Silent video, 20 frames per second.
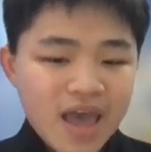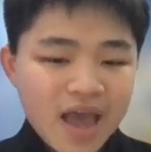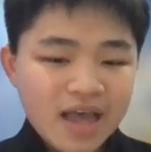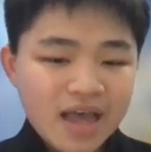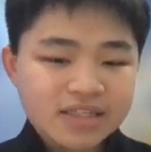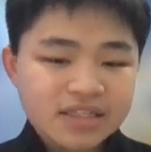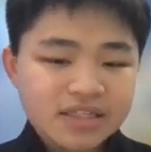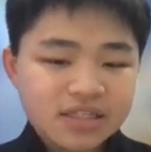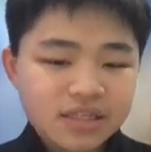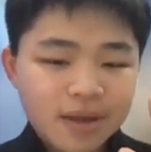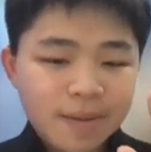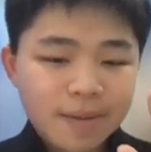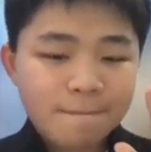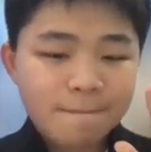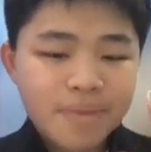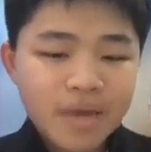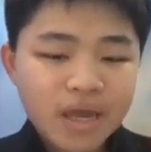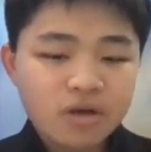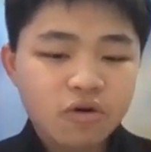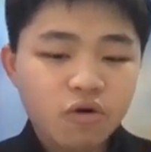as this is a
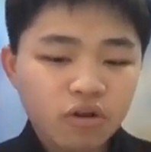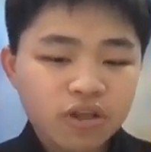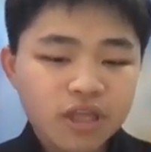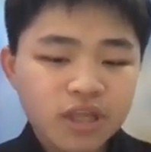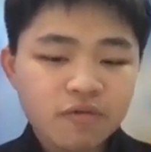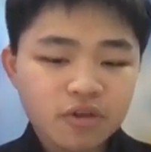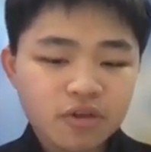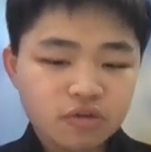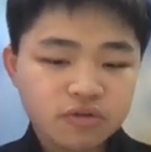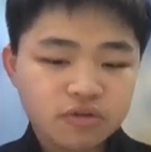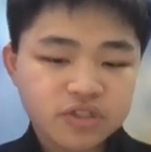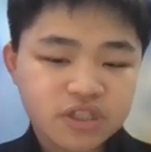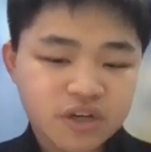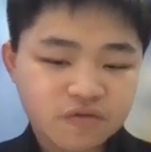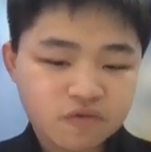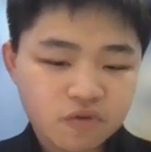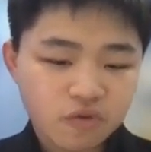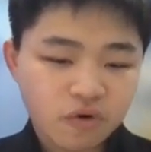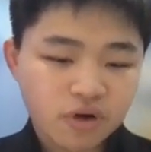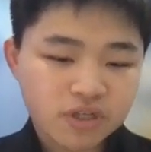big goal they want to
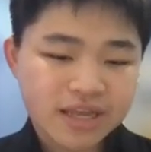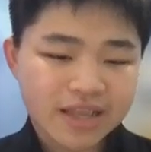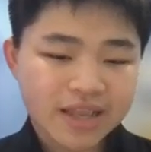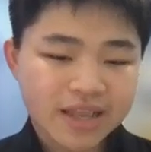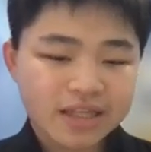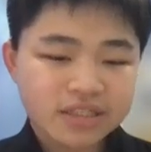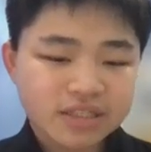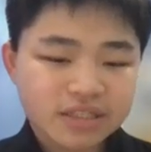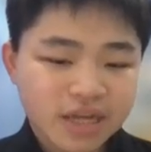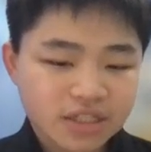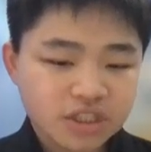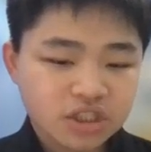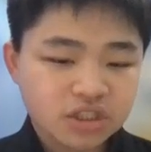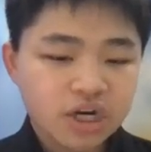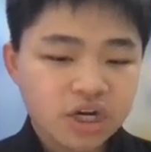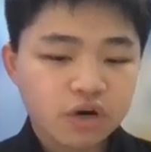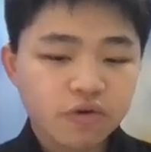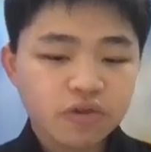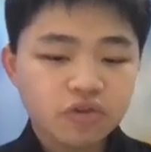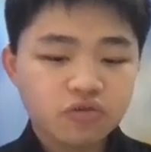achieve towards, and as such,
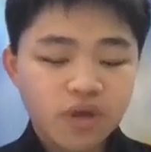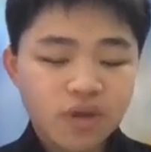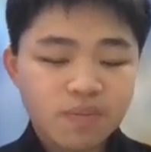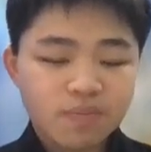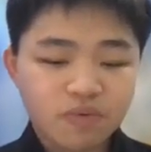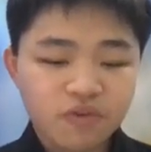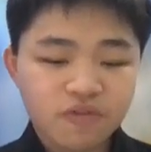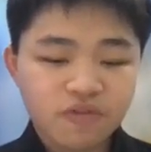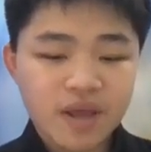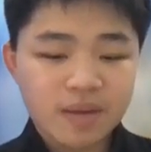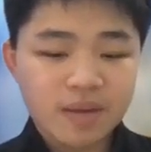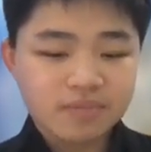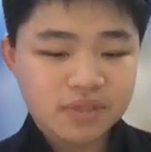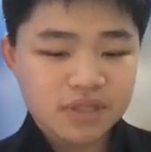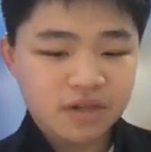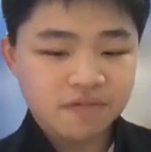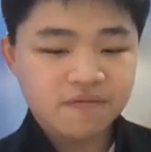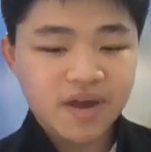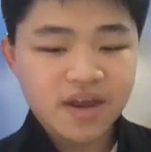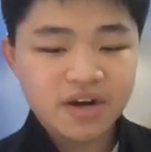they're going to improve
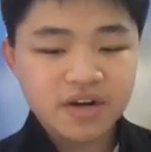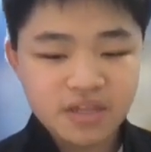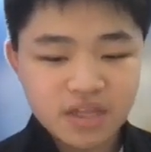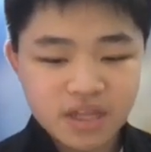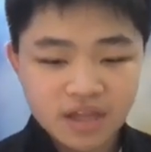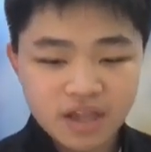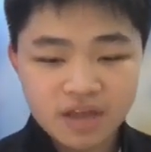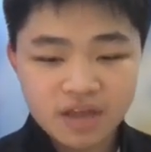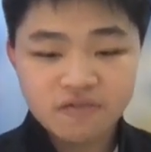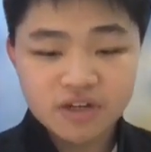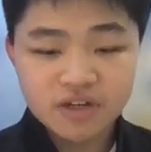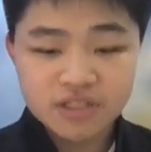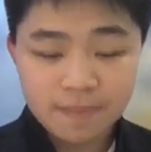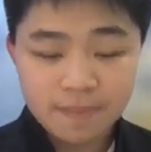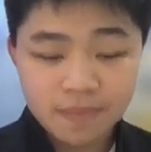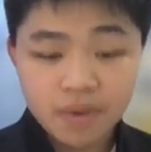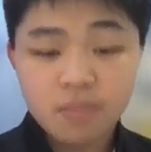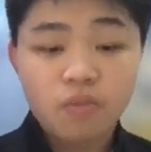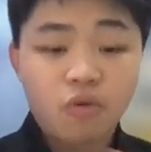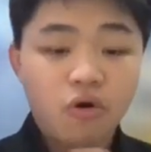themselves by reading, like, for
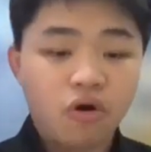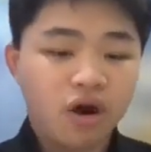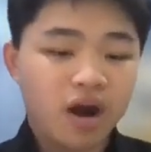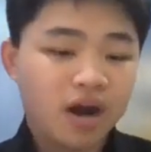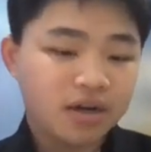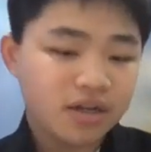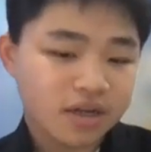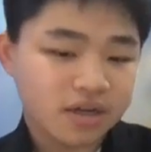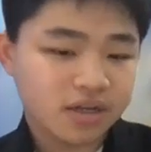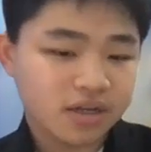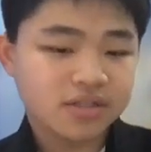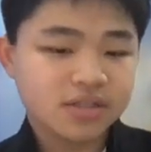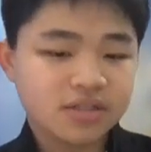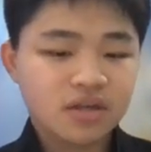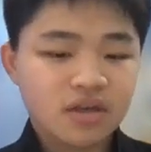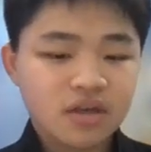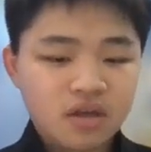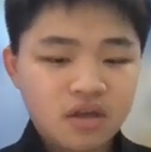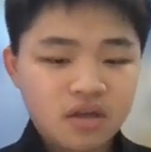example, more articles.